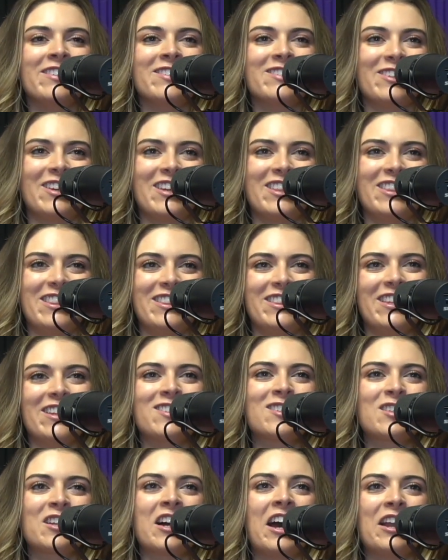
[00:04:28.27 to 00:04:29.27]
So
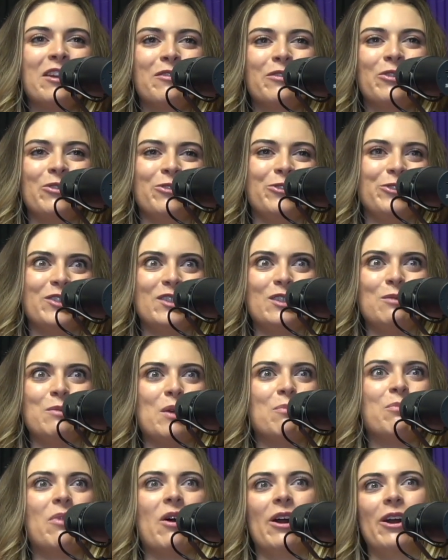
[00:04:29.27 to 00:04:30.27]
that's kind of cool just to be a
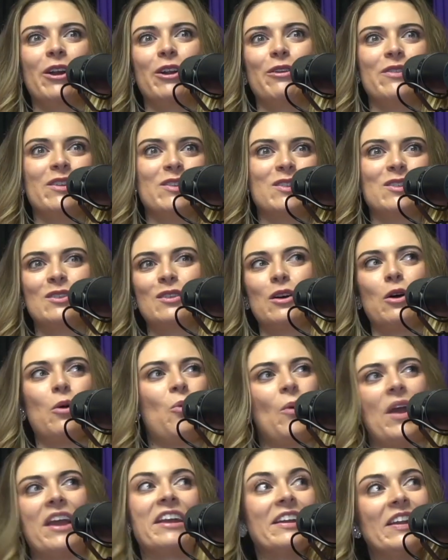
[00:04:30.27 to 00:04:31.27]
part of this
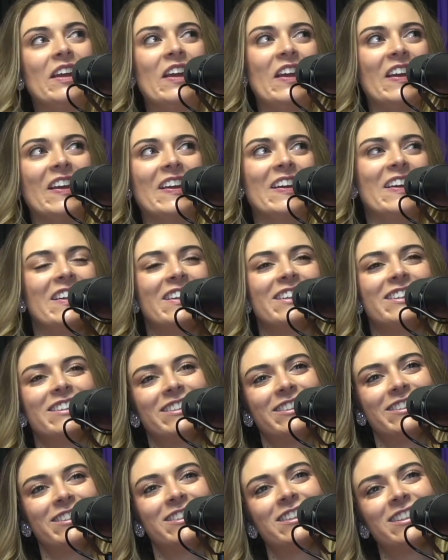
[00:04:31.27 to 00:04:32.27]
awakening
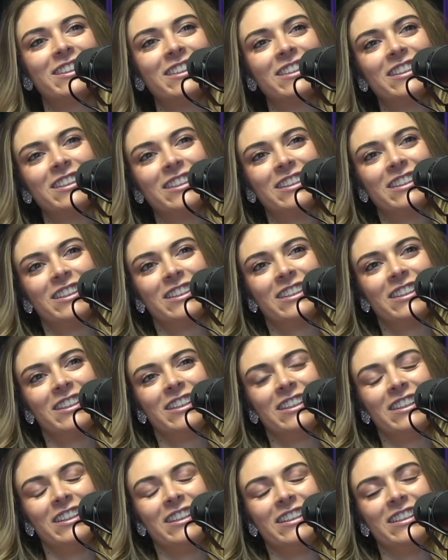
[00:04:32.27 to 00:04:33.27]
and
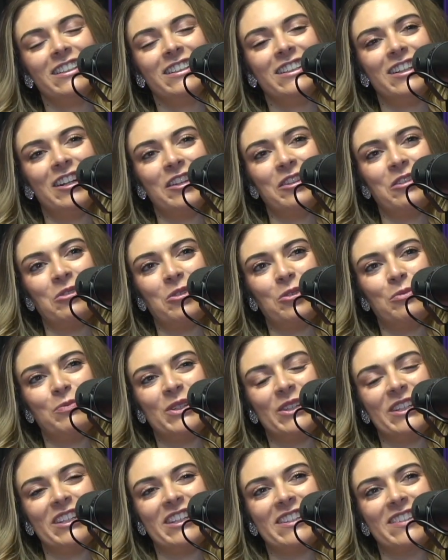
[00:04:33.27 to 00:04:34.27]
all the old
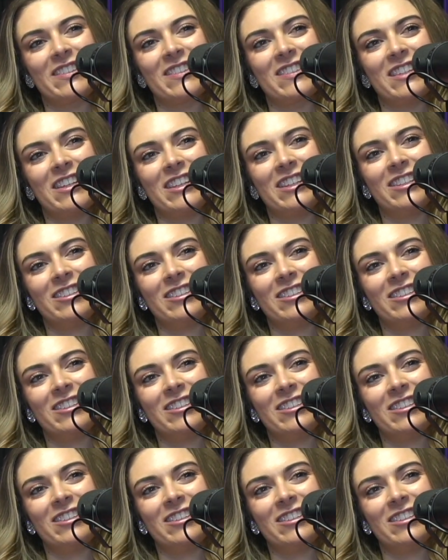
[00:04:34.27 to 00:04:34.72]
buildings that